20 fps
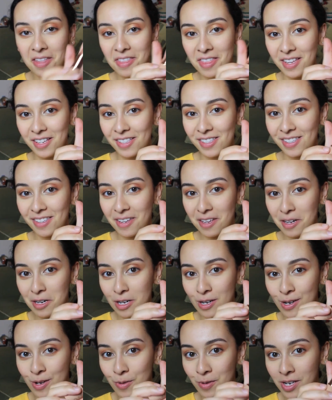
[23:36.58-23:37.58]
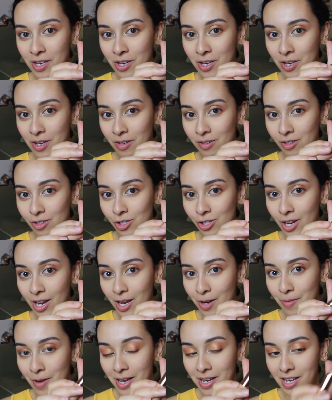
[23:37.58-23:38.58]
this nudie
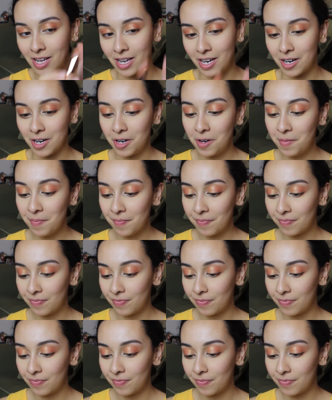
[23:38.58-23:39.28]
shade right here.